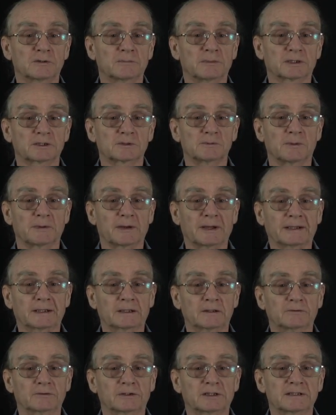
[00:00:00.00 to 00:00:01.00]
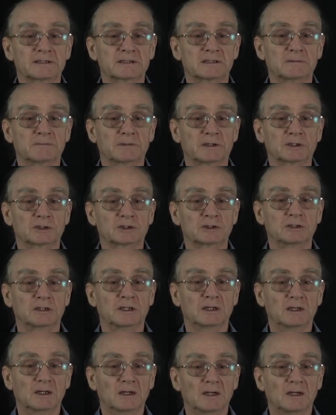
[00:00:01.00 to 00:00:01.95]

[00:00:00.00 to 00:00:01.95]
the maximum likelihood estimation,